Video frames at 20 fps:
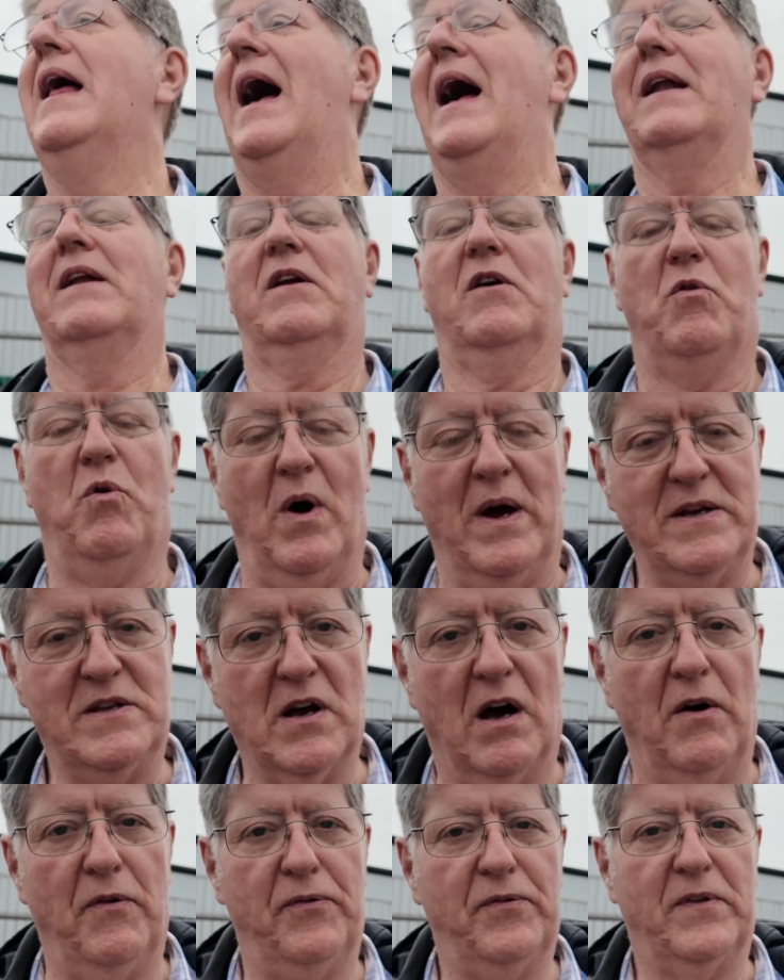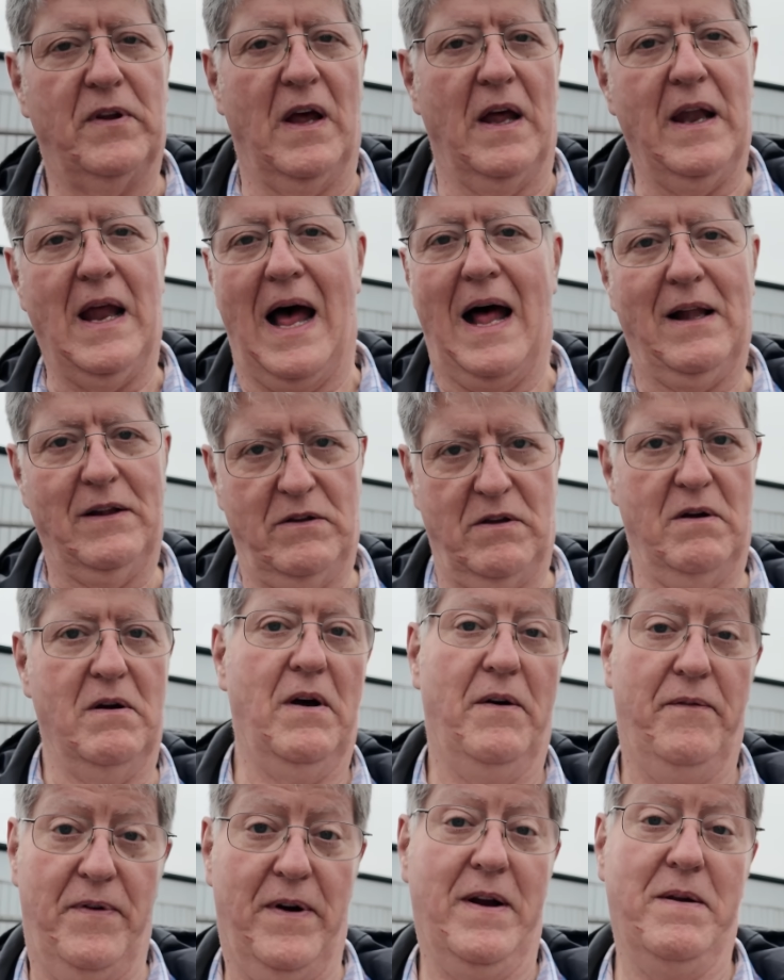And quite often I'll do
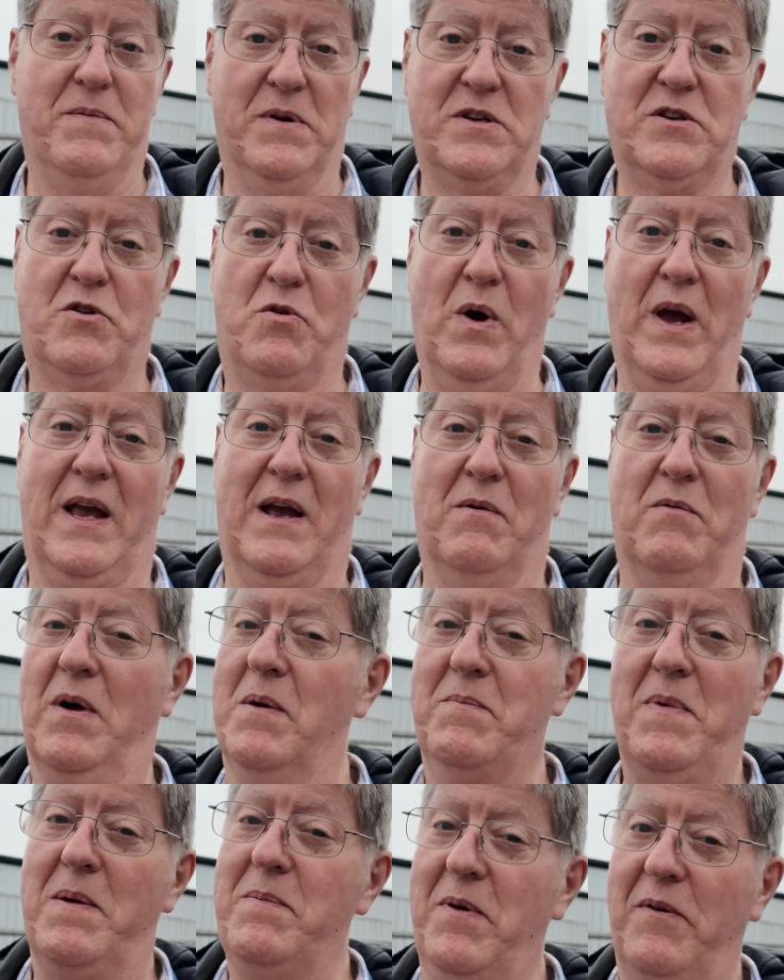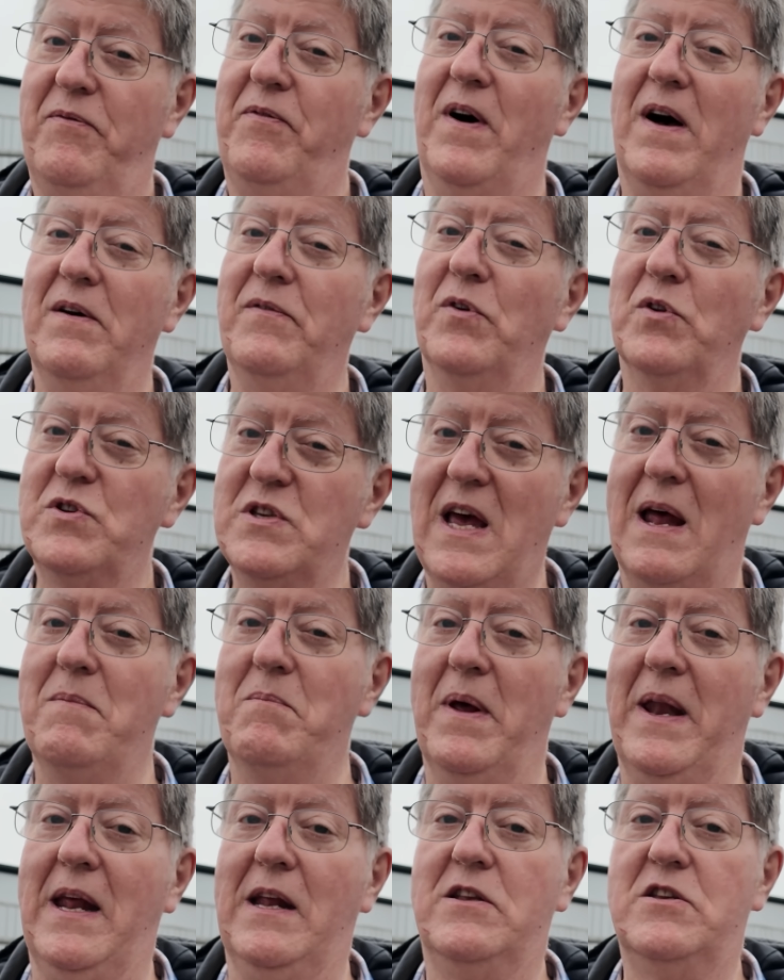a very much quicker one, maybe 5 or 10
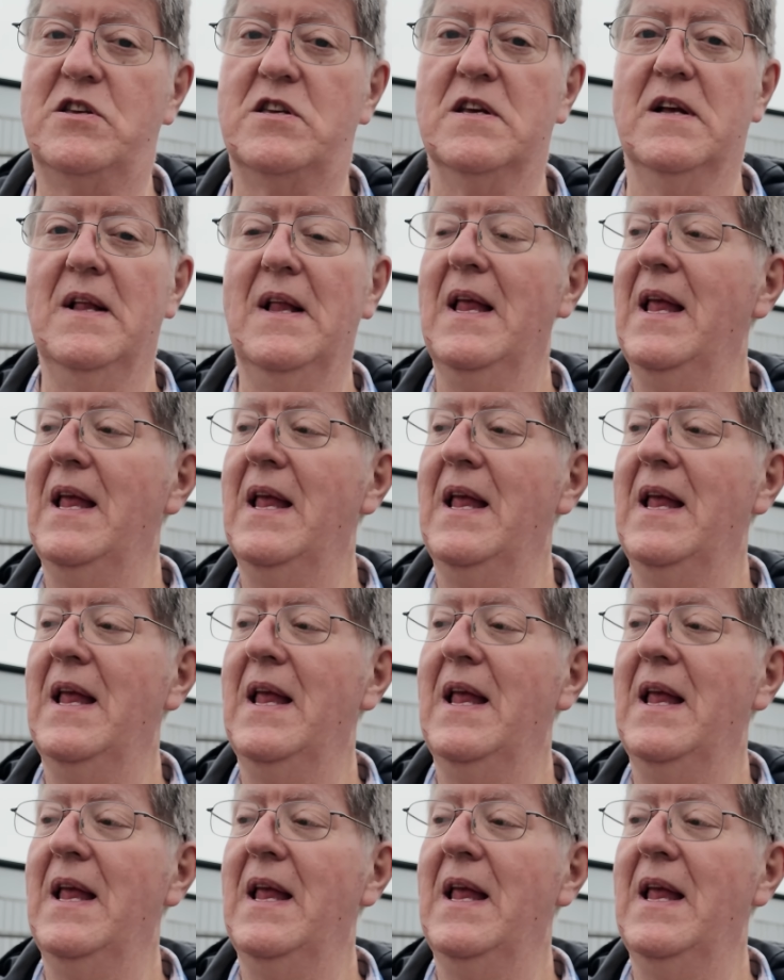minutes,